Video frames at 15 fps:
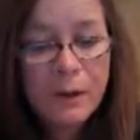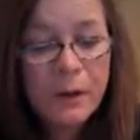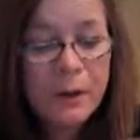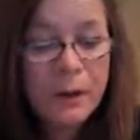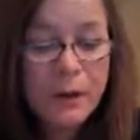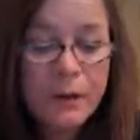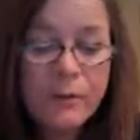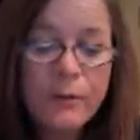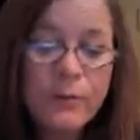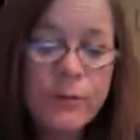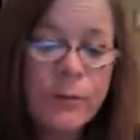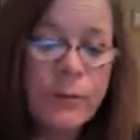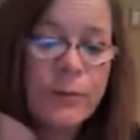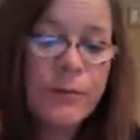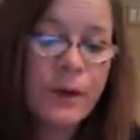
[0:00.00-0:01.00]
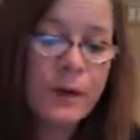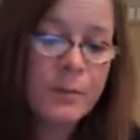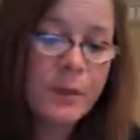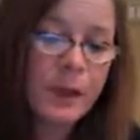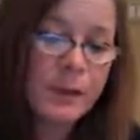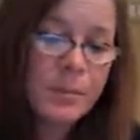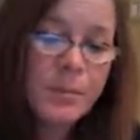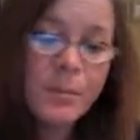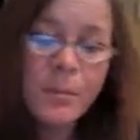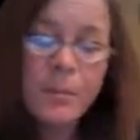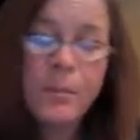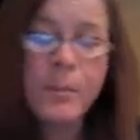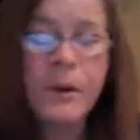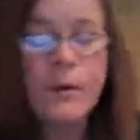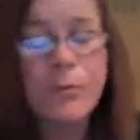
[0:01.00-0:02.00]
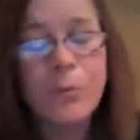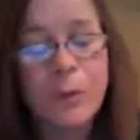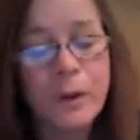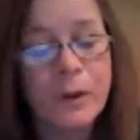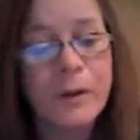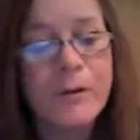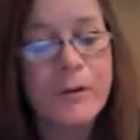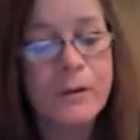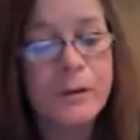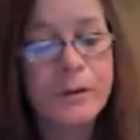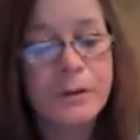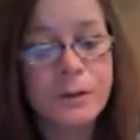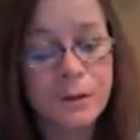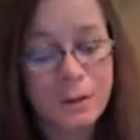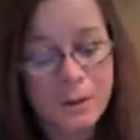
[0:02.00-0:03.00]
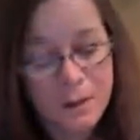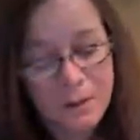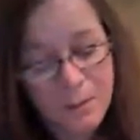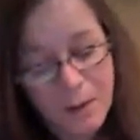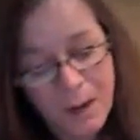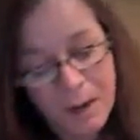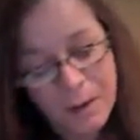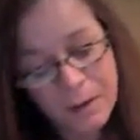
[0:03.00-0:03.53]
and even from the VapeMate. But it really feels good to the mouth.